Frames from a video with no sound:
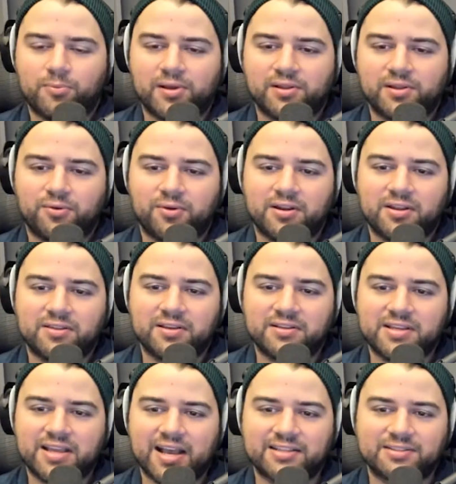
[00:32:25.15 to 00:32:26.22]
Pellegrini thinks
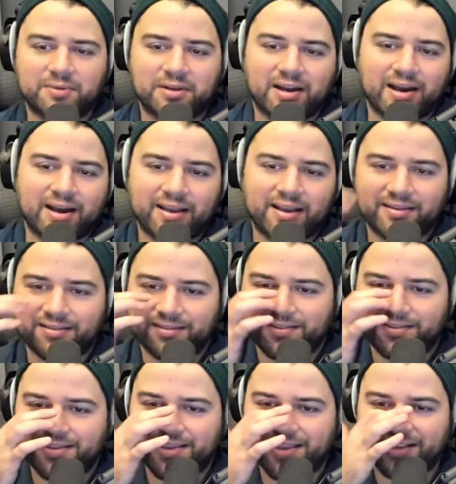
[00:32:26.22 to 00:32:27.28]
he has him caught,
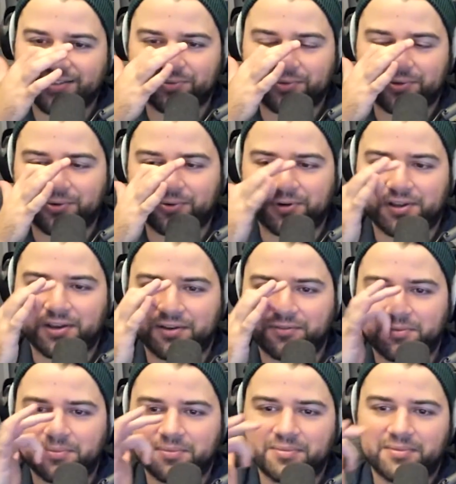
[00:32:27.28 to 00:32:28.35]
he has a recording of
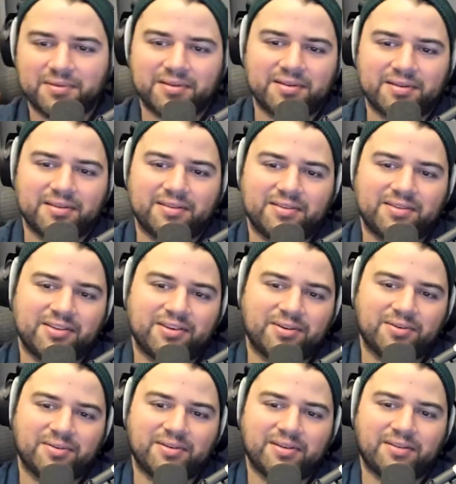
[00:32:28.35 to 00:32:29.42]
him.
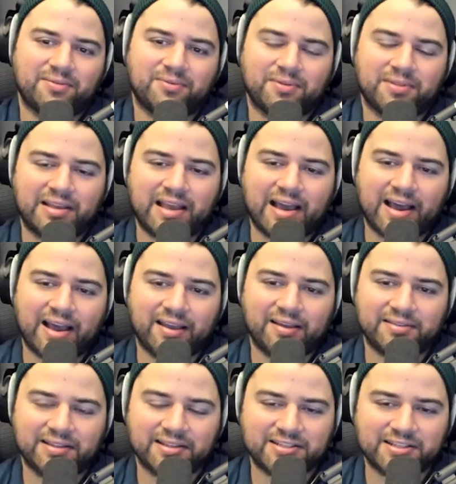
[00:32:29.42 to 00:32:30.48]
When the guy
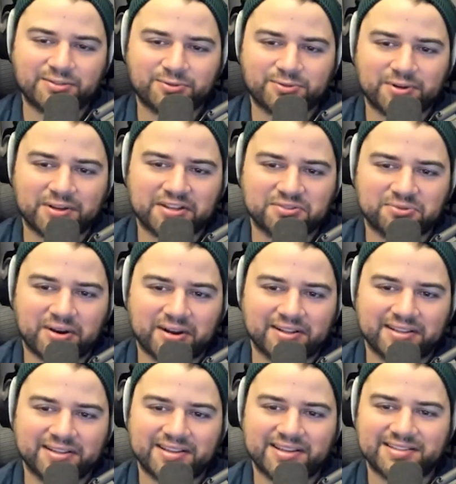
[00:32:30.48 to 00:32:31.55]
thinks he's returning his
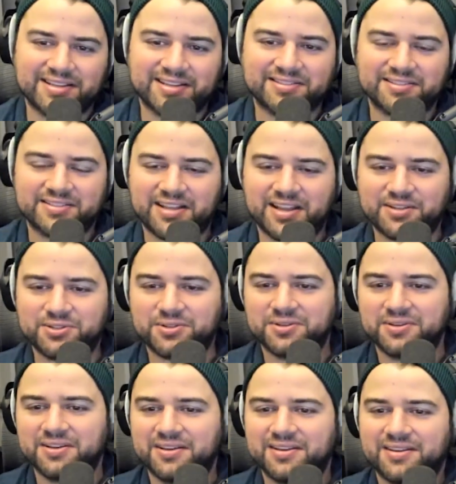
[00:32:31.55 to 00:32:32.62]
wallet, he takes a statue.
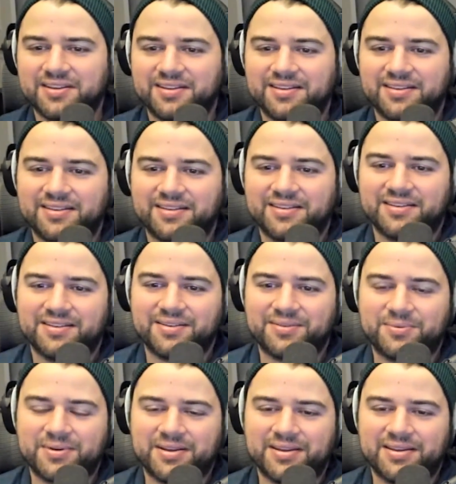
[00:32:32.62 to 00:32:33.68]

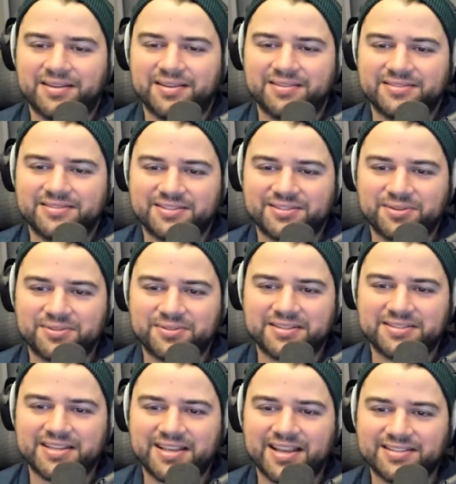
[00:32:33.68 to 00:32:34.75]
When Cisco
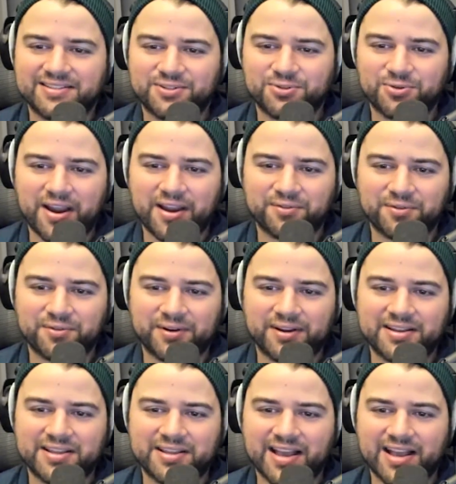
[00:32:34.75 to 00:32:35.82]
thinks he has a driver
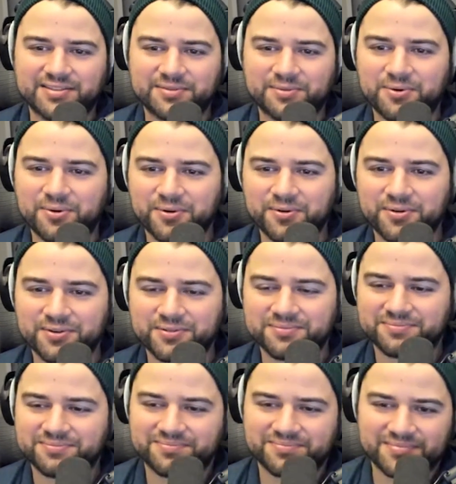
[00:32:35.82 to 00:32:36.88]
and he has him cornered,
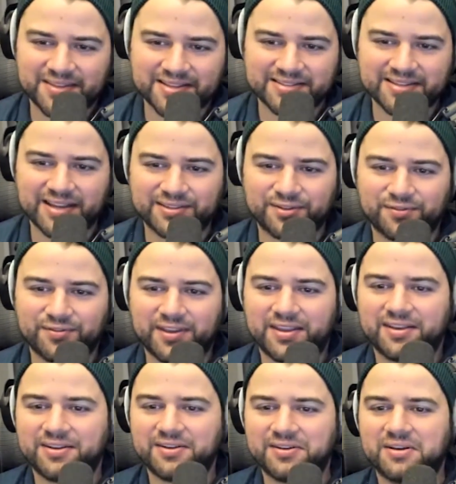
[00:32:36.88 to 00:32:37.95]
he's got the
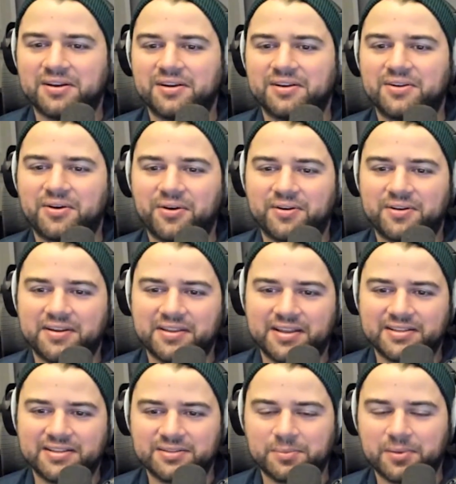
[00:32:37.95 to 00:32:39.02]
fake card and he
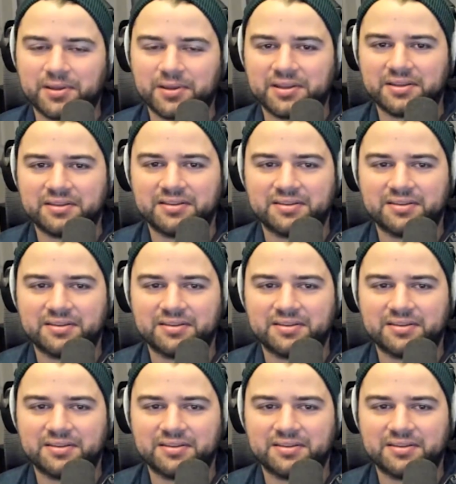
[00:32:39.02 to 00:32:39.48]
gets the painting.